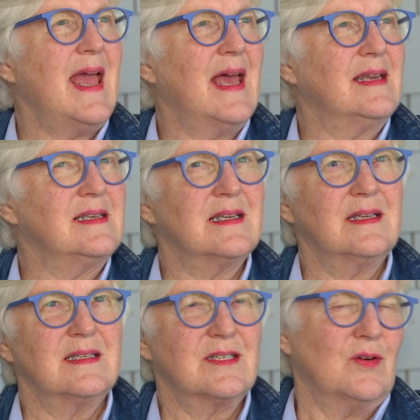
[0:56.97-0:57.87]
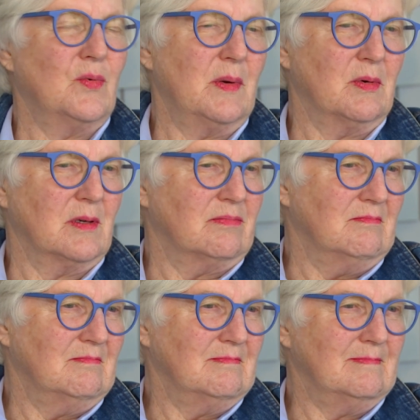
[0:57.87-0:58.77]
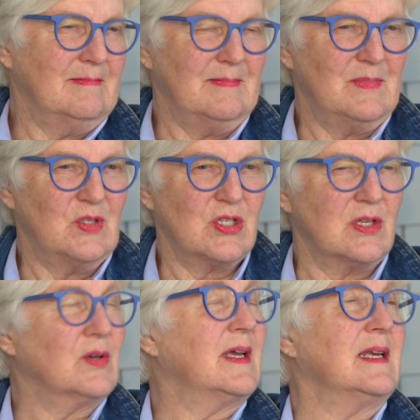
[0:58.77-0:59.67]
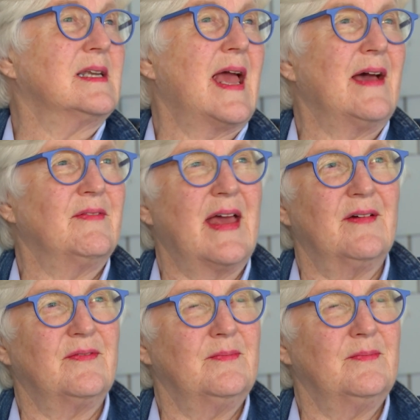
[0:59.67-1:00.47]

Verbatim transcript: and so we were just looking to have that